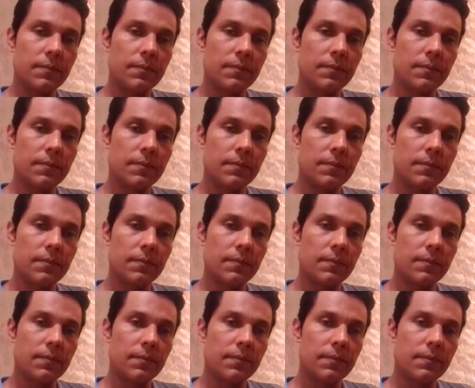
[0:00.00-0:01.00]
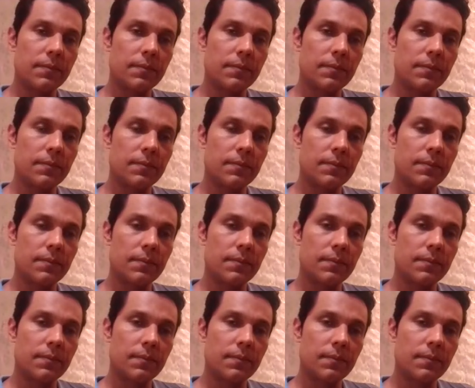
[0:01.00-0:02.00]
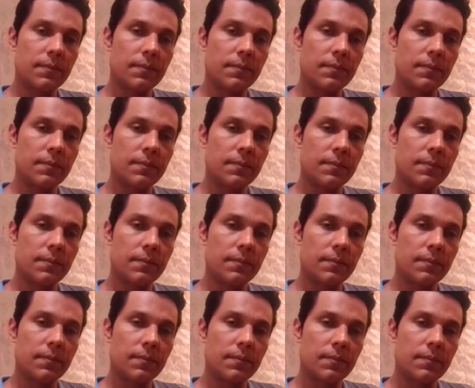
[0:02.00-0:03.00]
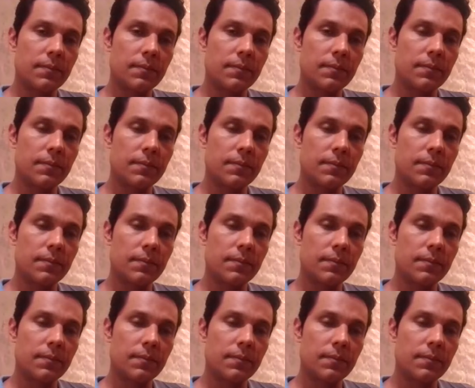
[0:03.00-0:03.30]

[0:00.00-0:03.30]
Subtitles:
[no speech]